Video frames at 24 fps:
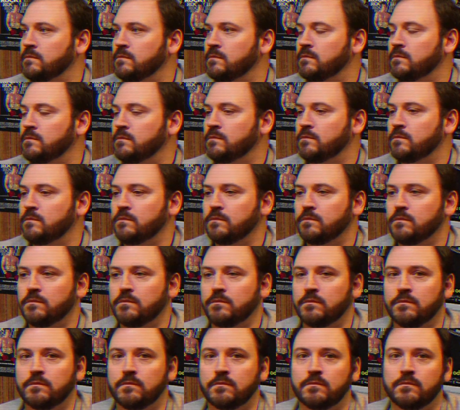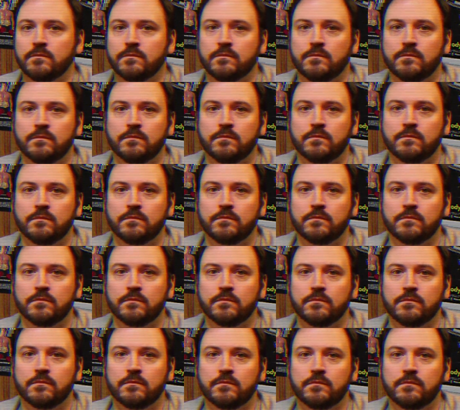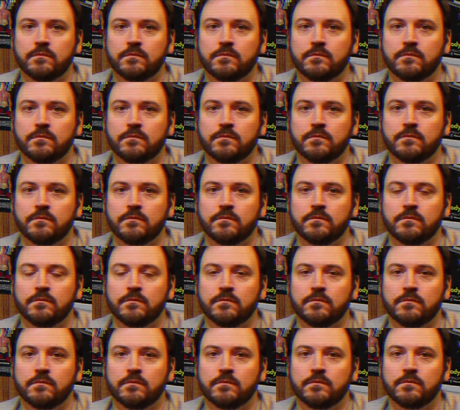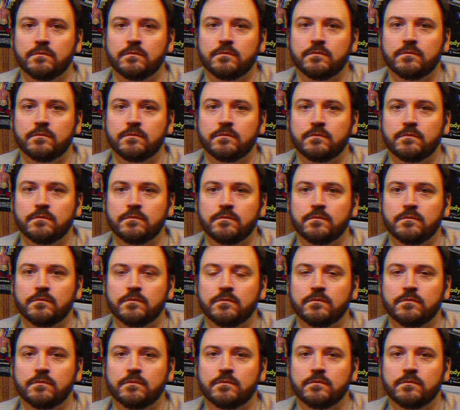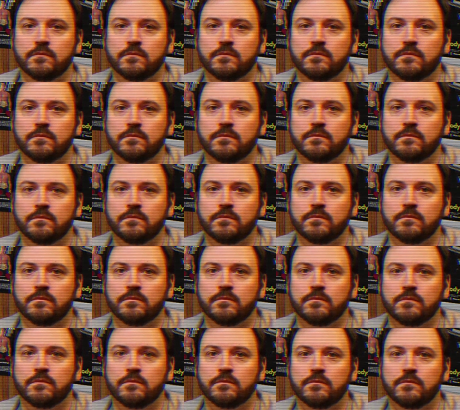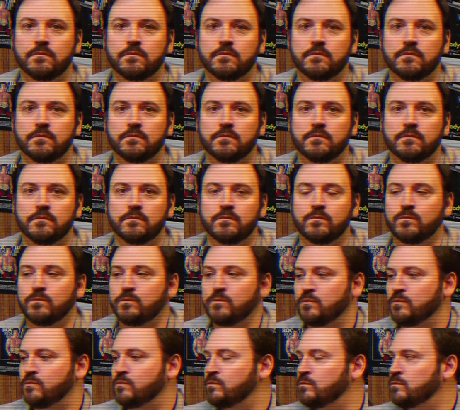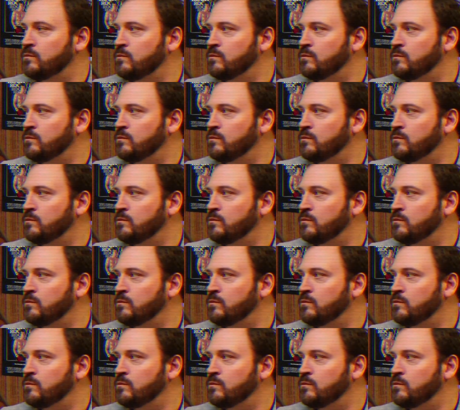The person shown says nothing.